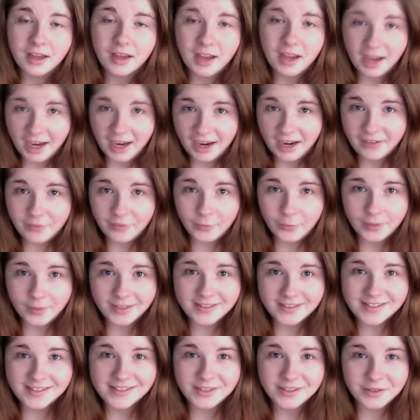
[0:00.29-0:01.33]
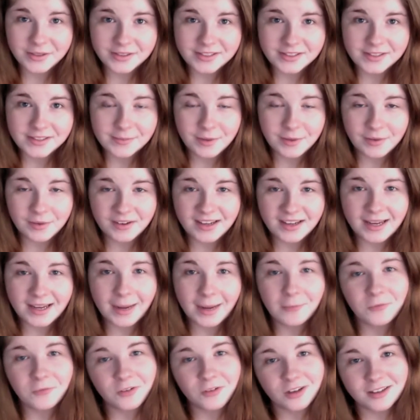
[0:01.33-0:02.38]
Hey everyone, so this is my
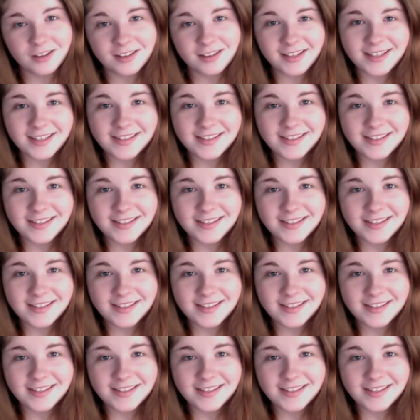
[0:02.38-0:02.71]
recap for Glee